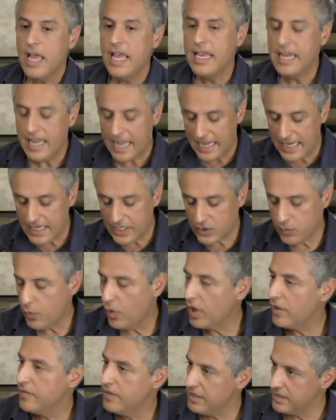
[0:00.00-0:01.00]
In each
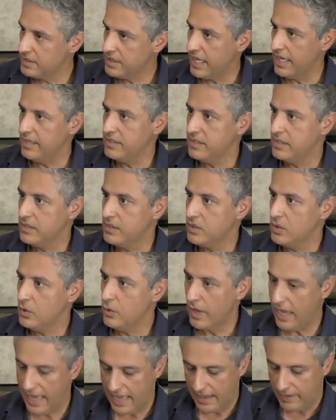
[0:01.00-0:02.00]
one of these cases,
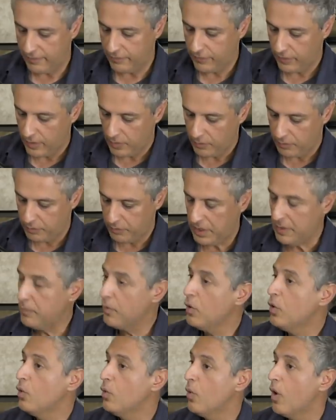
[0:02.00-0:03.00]
you have
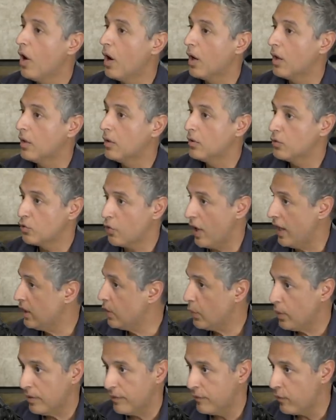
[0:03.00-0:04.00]
people who are trying
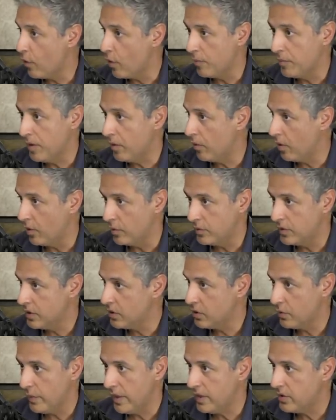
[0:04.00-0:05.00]
to reform their own
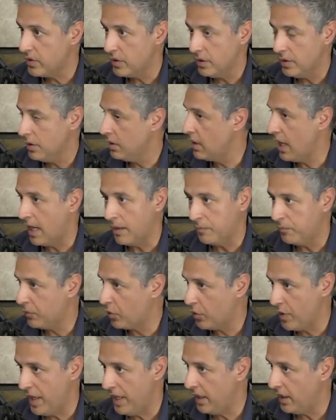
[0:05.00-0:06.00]
situation, not
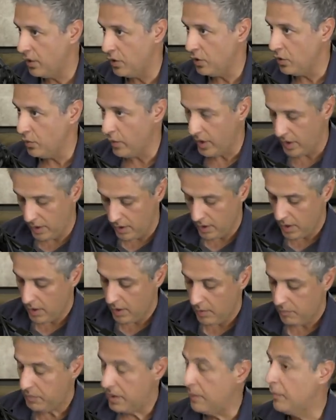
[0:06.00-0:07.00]
create a new one.
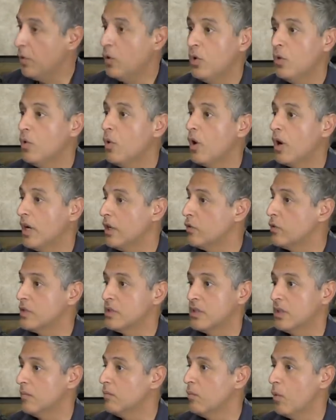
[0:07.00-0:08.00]
People who are
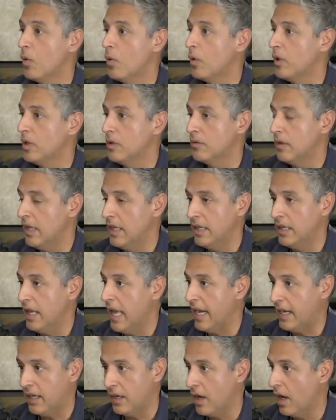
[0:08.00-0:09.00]
interested more in
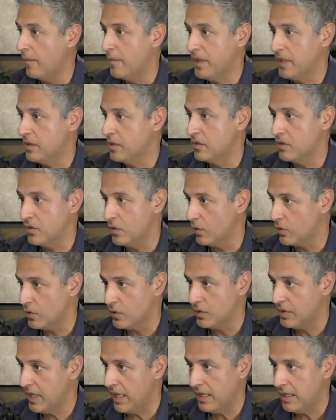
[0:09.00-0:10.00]
economics and
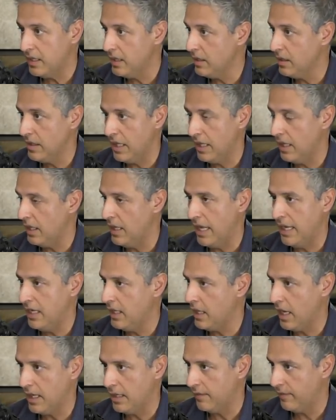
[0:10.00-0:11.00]
social standing than in
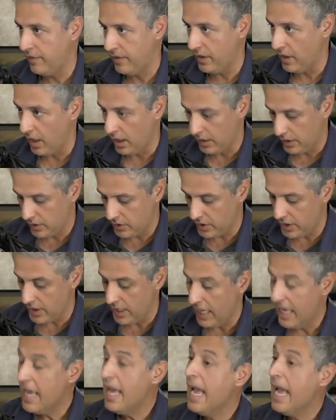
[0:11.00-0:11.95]
any kind of theology.